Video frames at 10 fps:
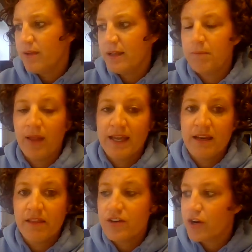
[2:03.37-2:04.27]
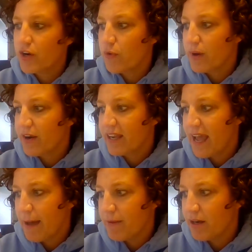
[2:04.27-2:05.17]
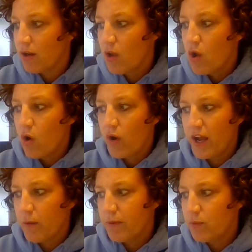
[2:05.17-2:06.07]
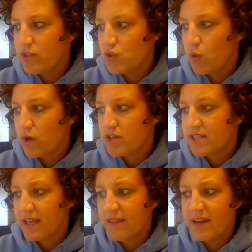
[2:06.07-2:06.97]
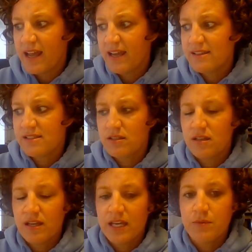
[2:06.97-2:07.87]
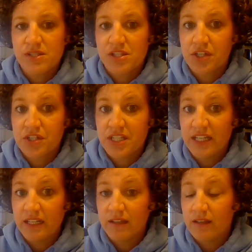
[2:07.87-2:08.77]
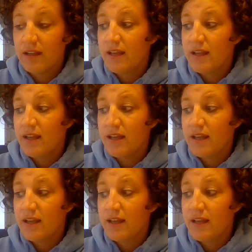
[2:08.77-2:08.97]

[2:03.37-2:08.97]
and playing in the dirt around a cabin or helping with chores, and the next he was 13,